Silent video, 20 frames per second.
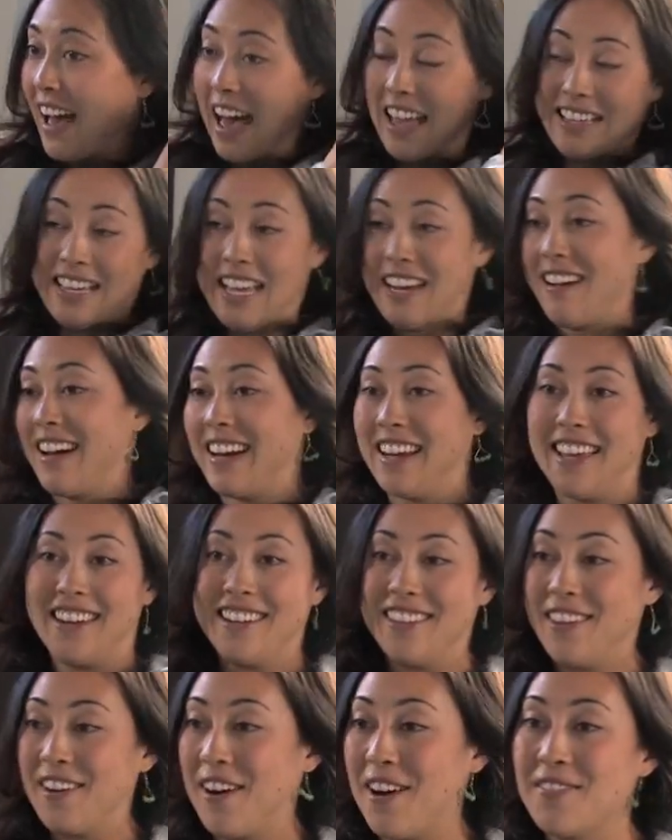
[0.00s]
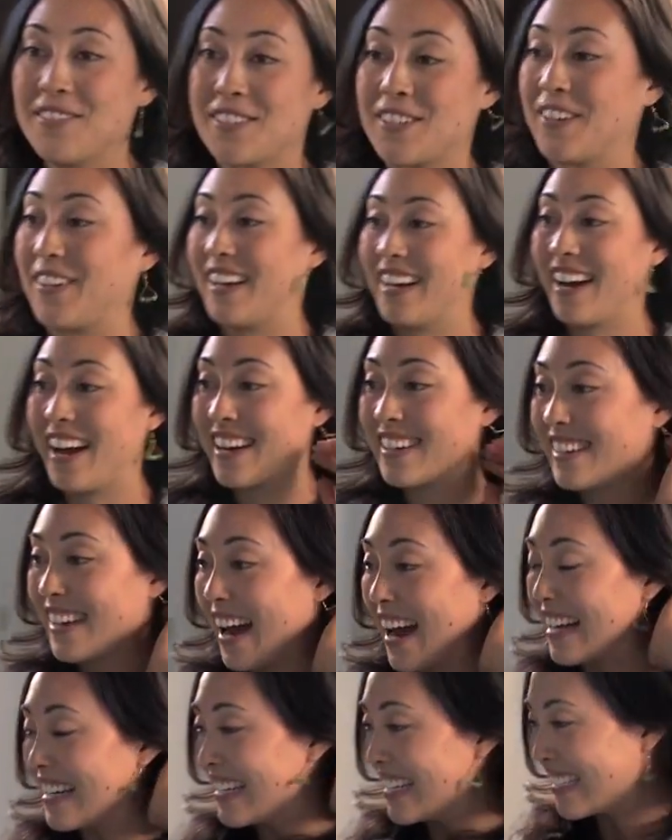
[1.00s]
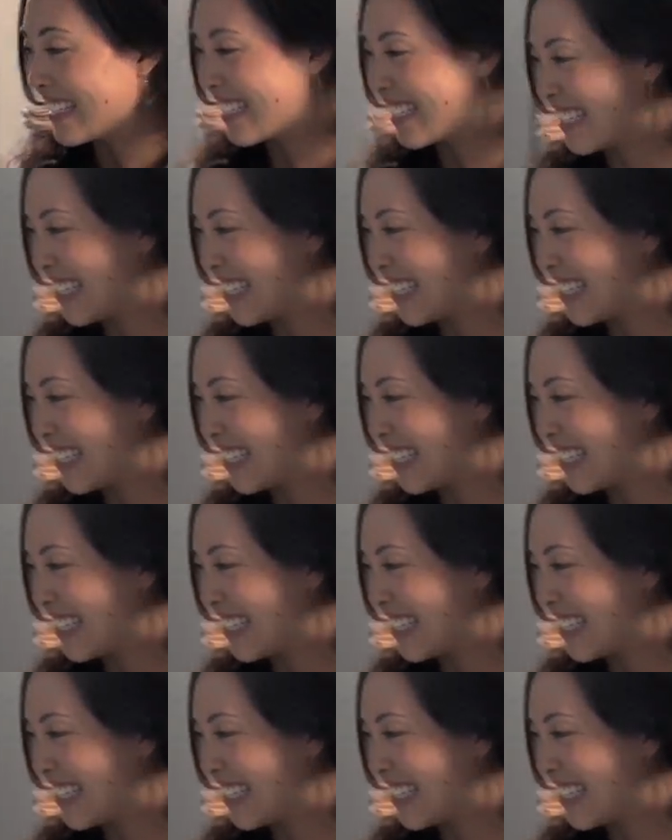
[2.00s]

I, I gotta get in there, I'm sorry. I, I need to